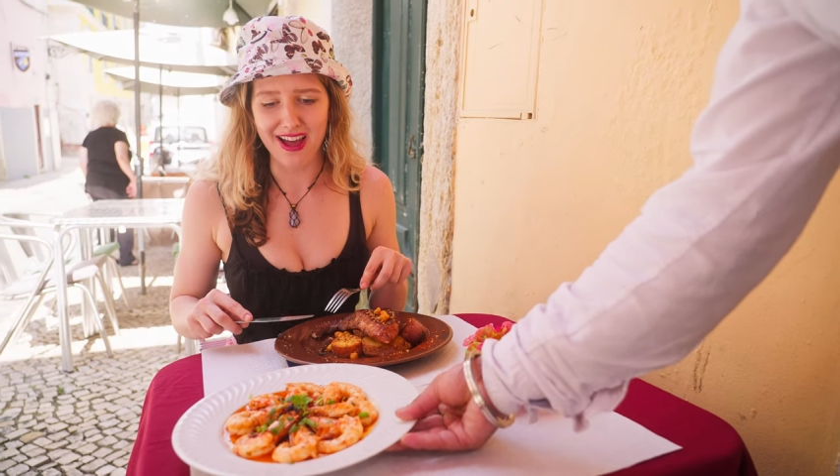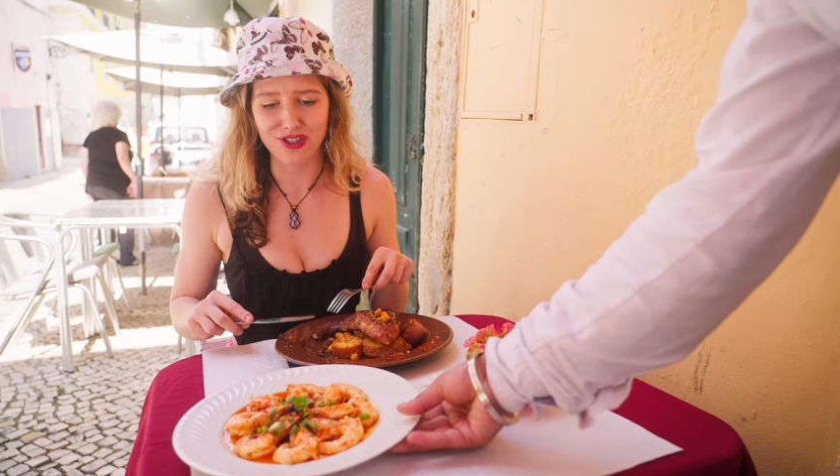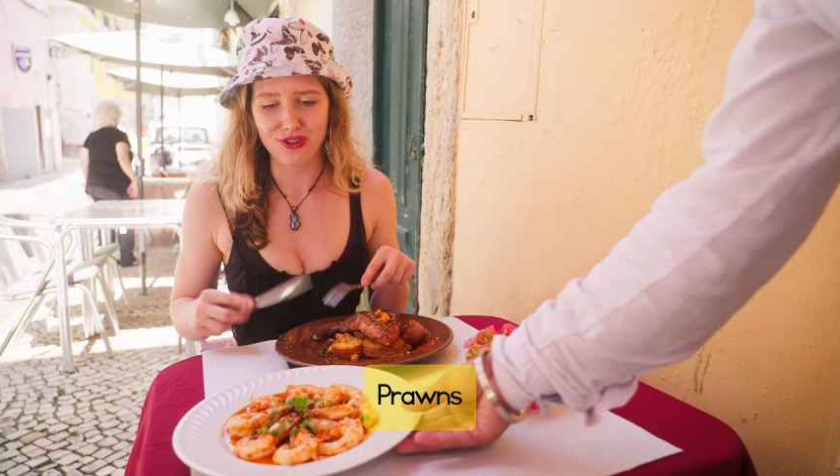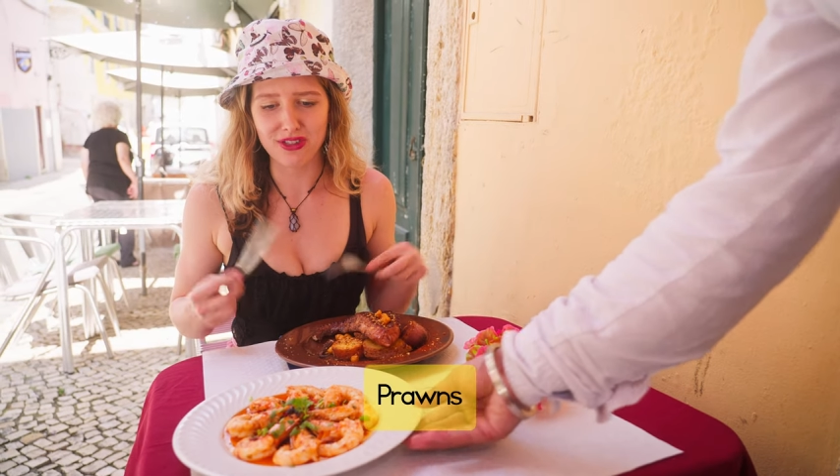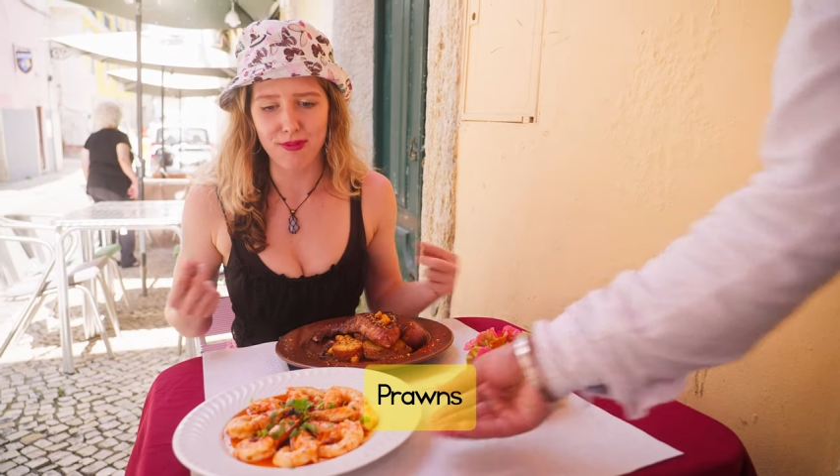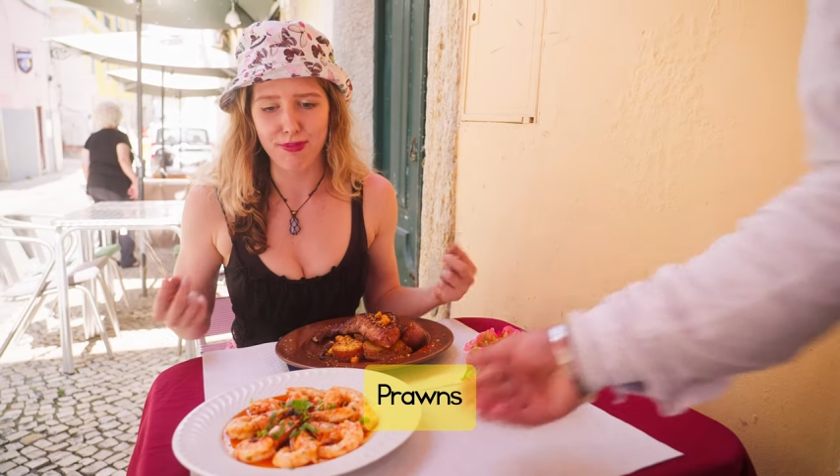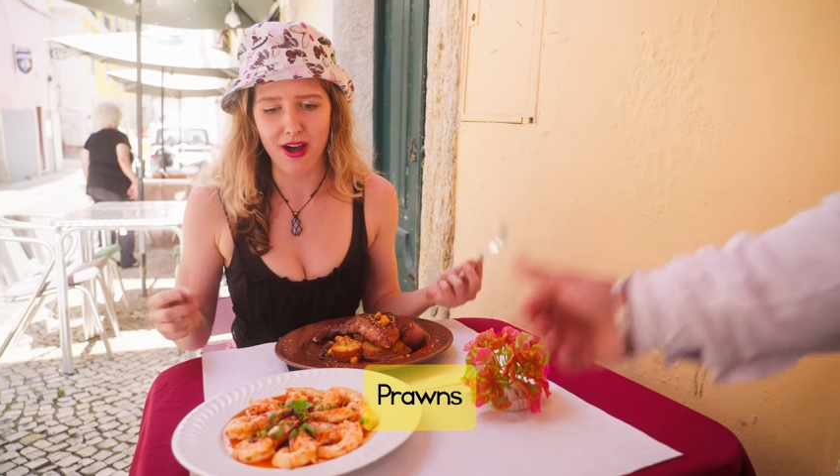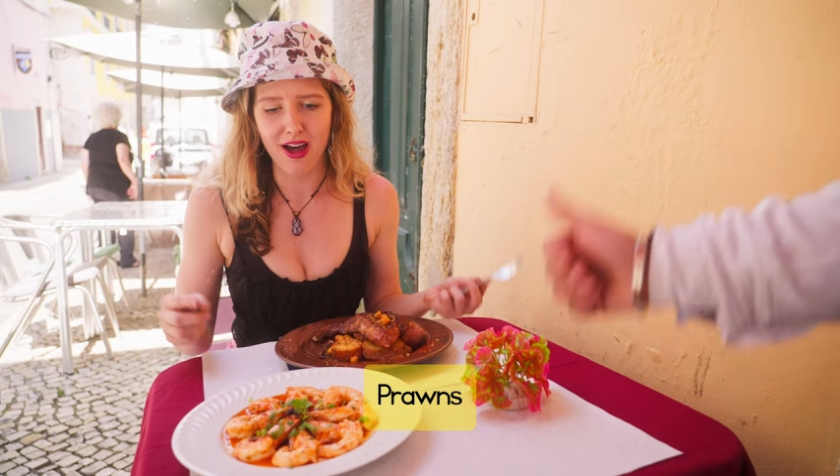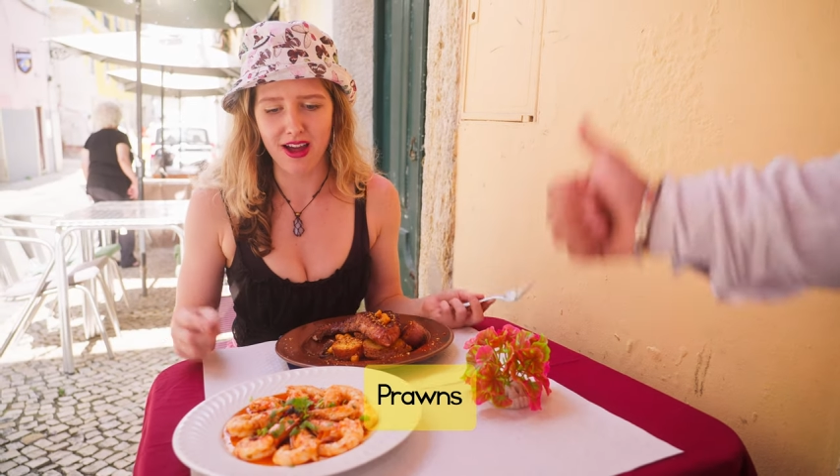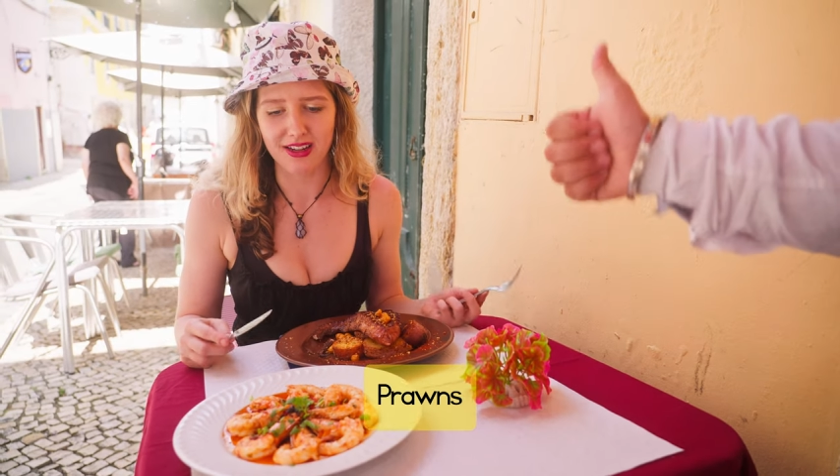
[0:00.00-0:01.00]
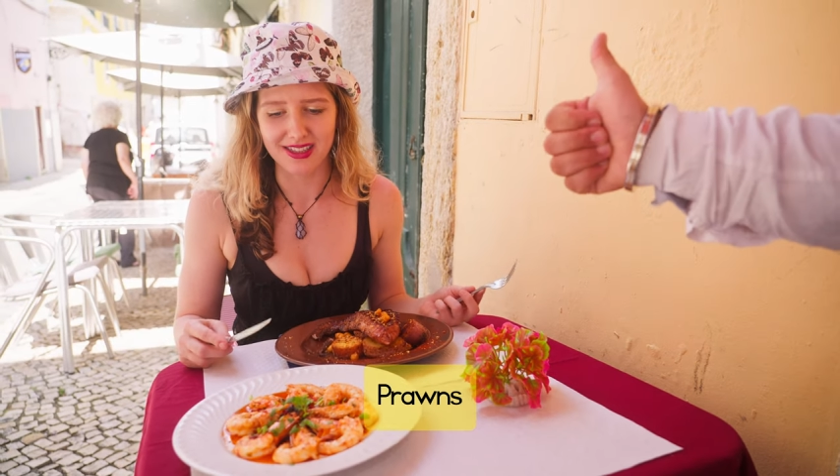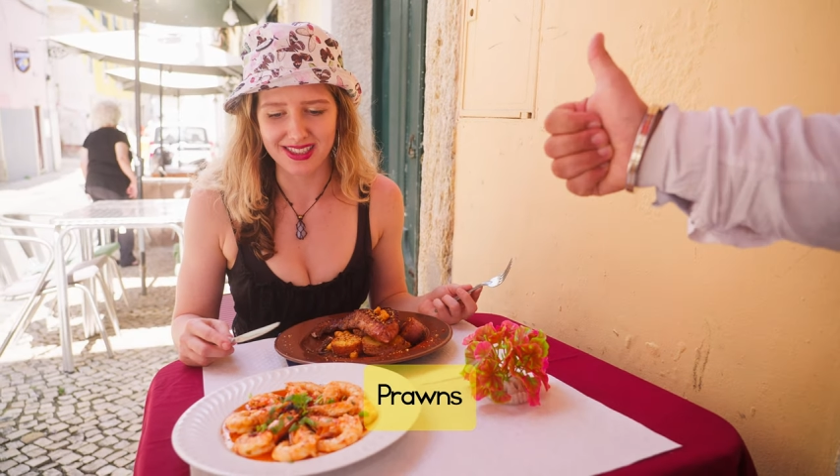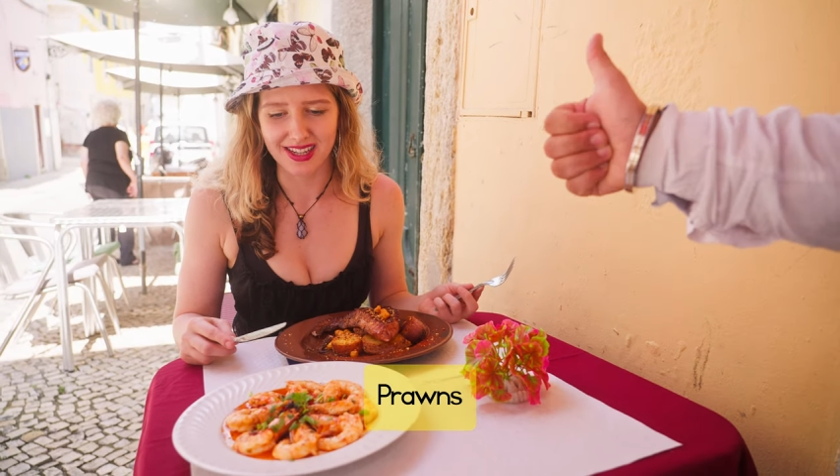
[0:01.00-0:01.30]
Those are prawns.